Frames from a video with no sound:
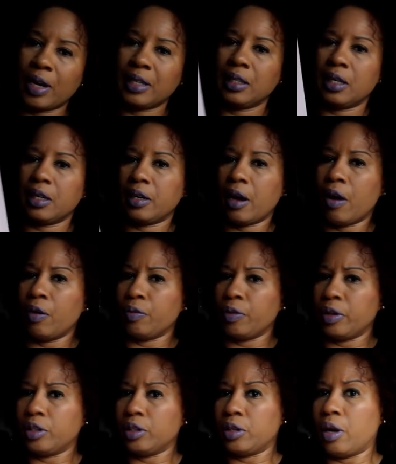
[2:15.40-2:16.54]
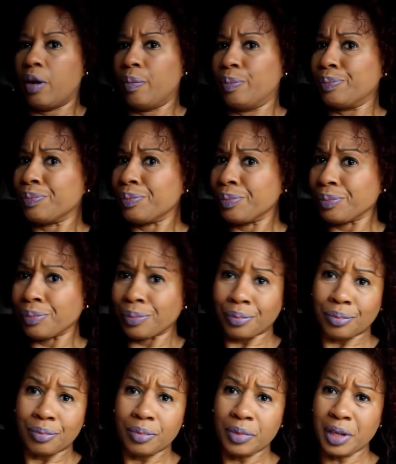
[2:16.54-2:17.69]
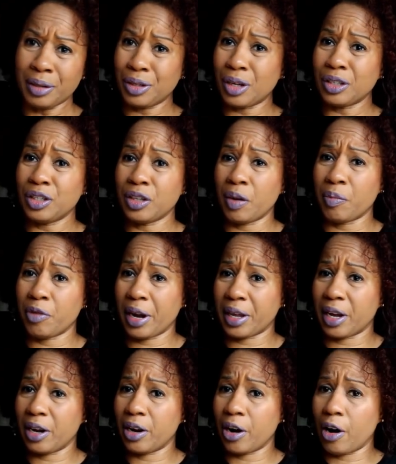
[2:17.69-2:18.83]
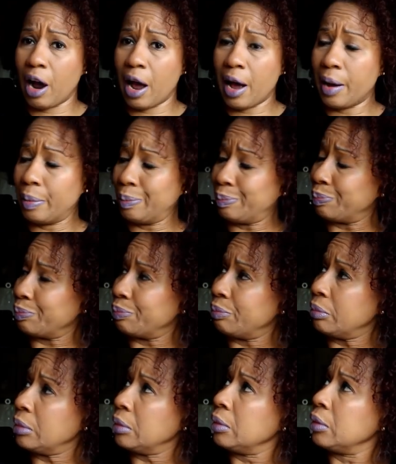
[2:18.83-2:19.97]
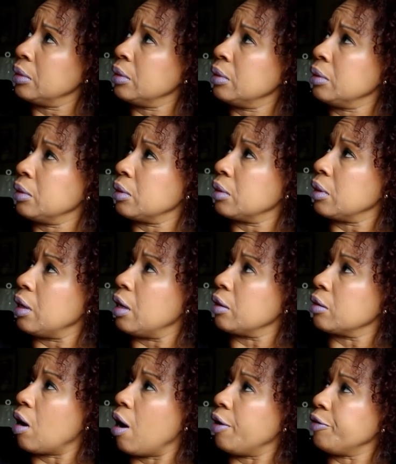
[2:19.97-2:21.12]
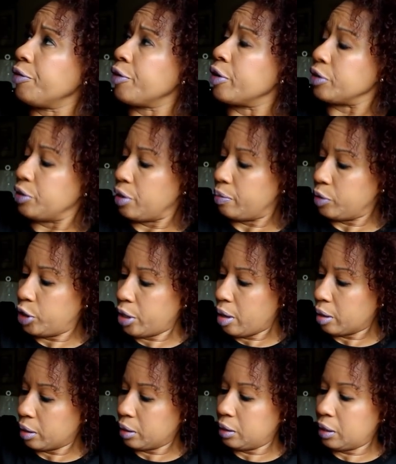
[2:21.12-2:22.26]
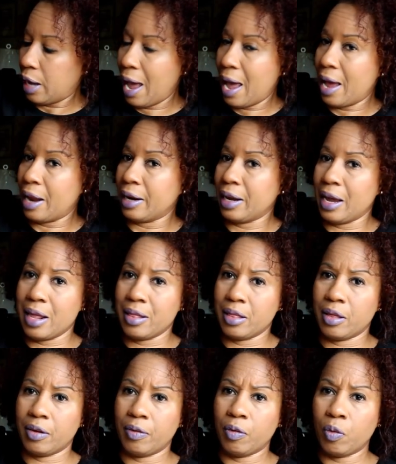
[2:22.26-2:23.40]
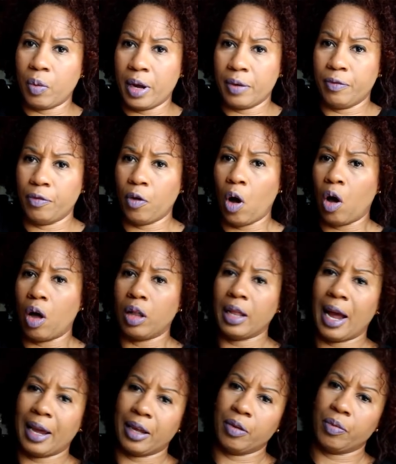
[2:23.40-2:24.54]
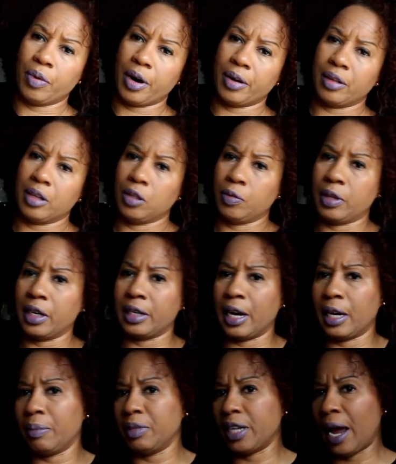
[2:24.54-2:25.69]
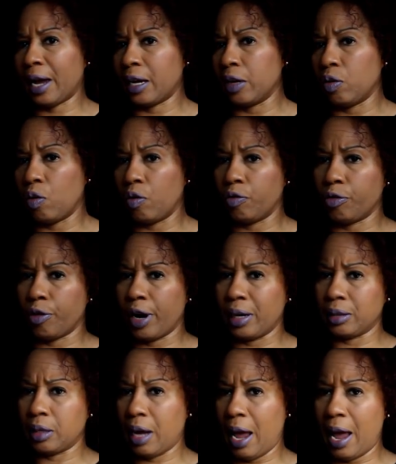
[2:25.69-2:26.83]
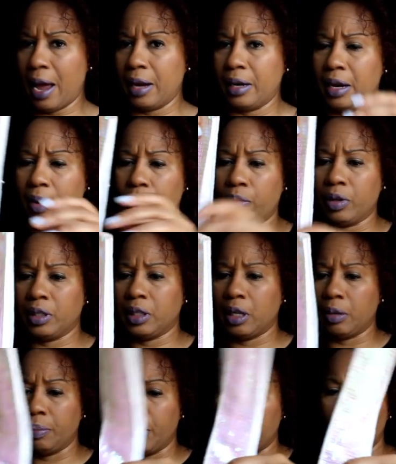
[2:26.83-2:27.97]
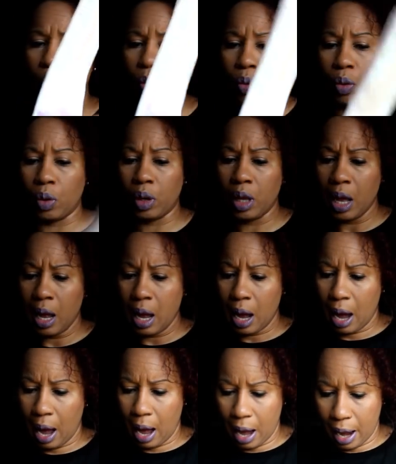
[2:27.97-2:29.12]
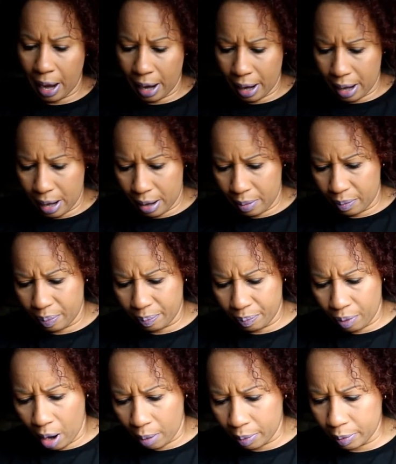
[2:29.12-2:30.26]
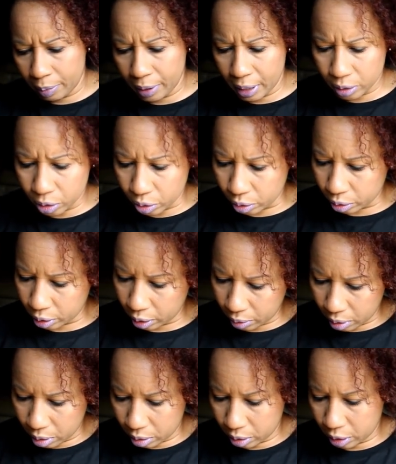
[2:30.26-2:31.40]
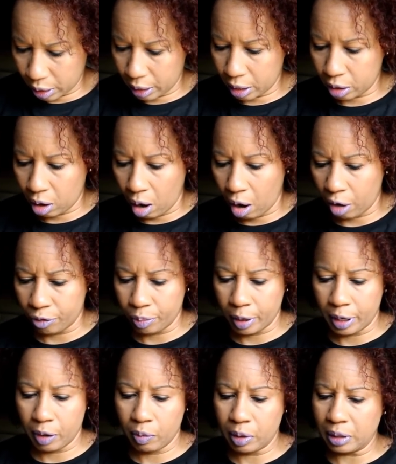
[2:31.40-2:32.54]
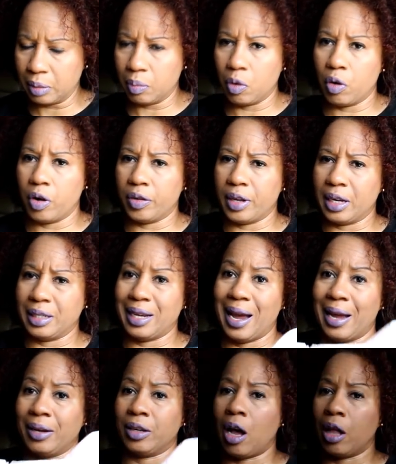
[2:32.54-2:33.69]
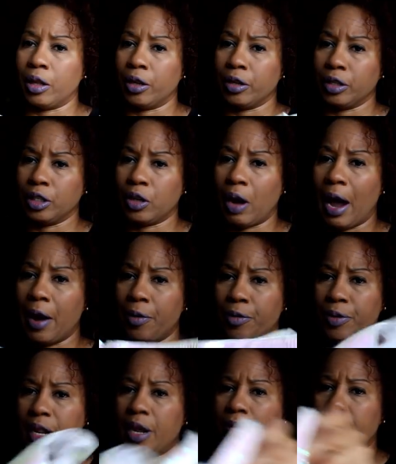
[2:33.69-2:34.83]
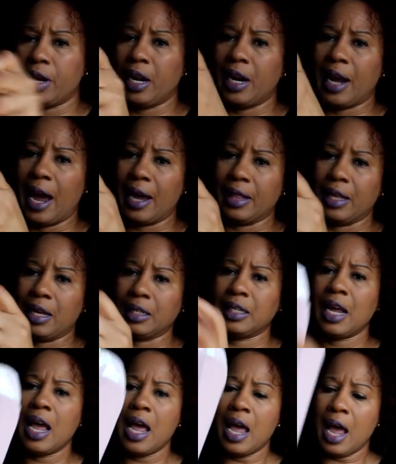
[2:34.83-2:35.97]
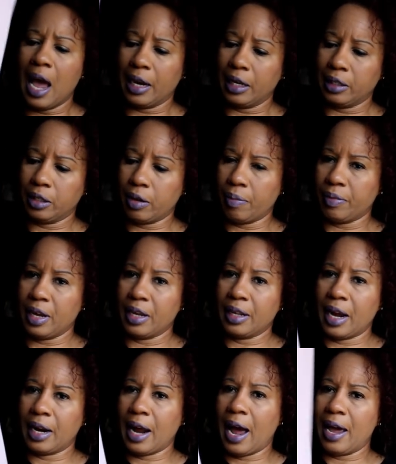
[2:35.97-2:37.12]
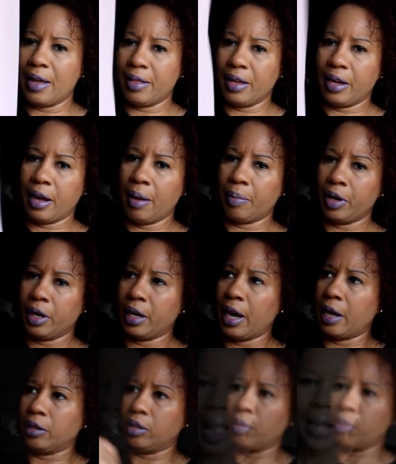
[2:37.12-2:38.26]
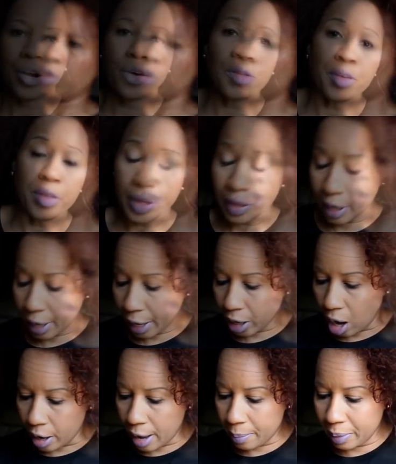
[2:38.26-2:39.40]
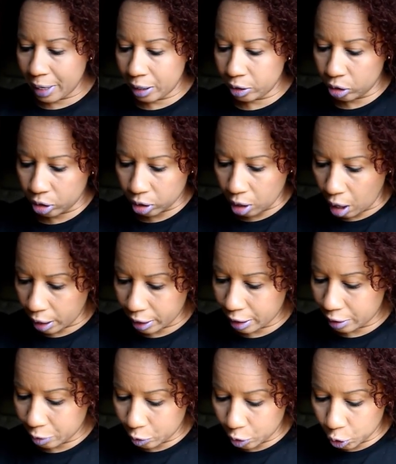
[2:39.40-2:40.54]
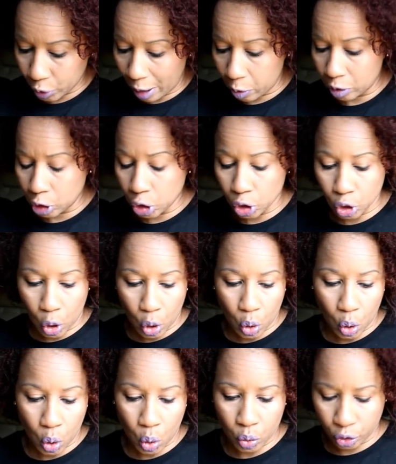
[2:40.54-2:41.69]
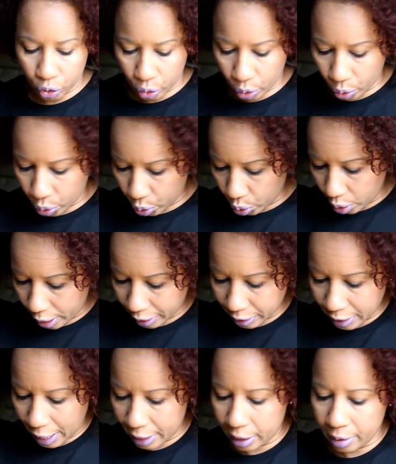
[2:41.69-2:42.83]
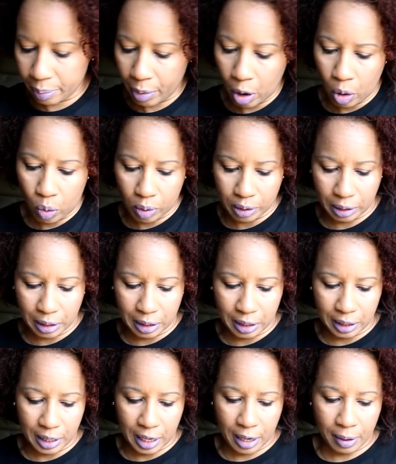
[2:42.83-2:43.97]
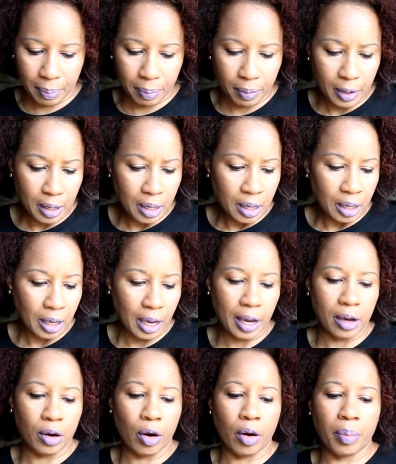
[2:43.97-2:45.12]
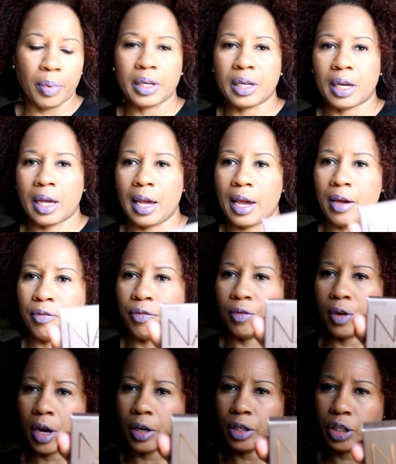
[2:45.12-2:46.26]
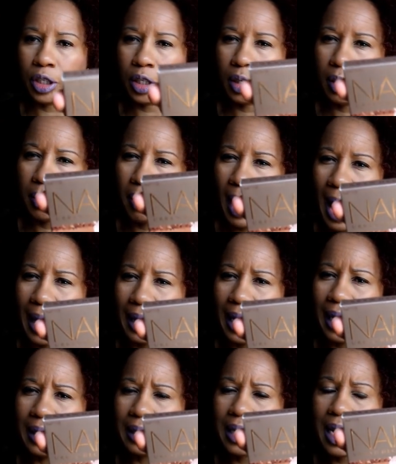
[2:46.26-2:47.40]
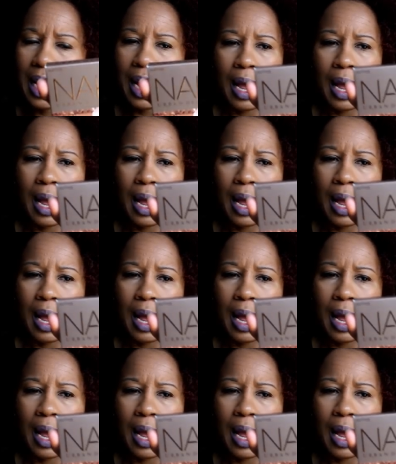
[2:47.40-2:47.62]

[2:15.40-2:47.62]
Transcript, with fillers: dress it down with some just some regular um converse some chucks and in the fall i can wear this with a denim jacket over it and it will still be cool i probably took the ticket off but it wasn't more than ten dollars so i really really like this and it's something that I think I'm gonna get some Another thing that I got at Plato's Closet, which I was so so excited about, was this Naked Urban Decay Flushed palette.